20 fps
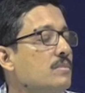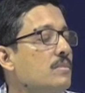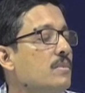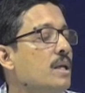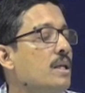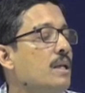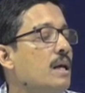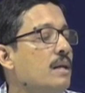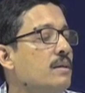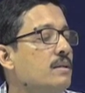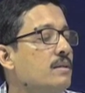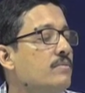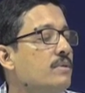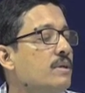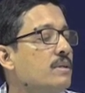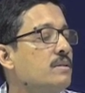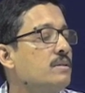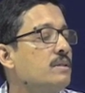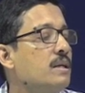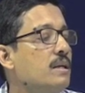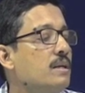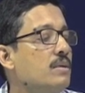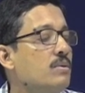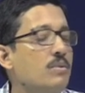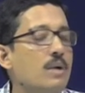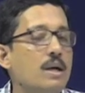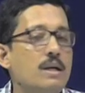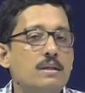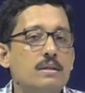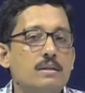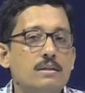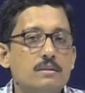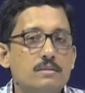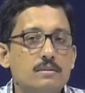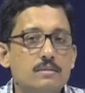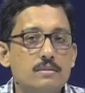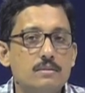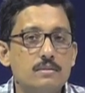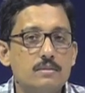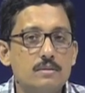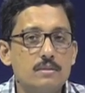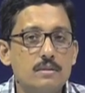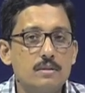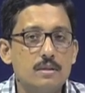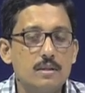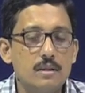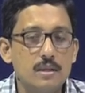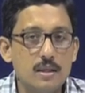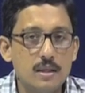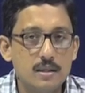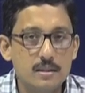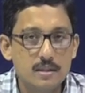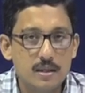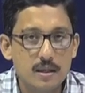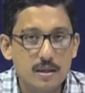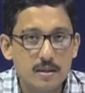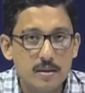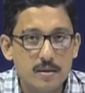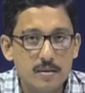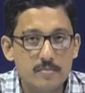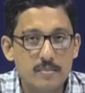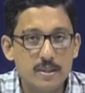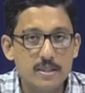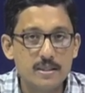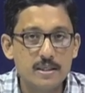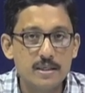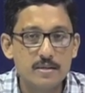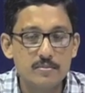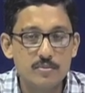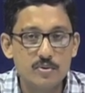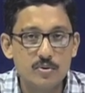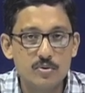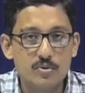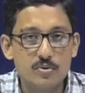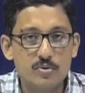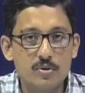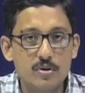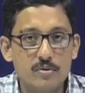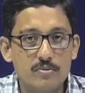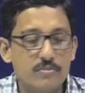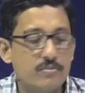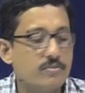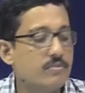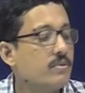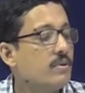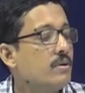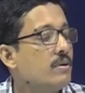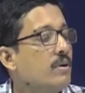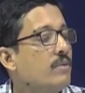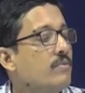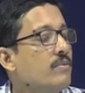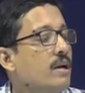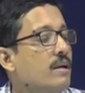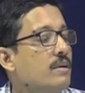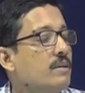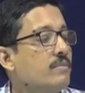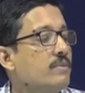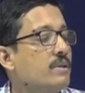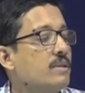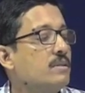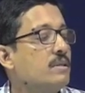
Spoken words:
in ultra fast study, what is the basic motto of ultra fast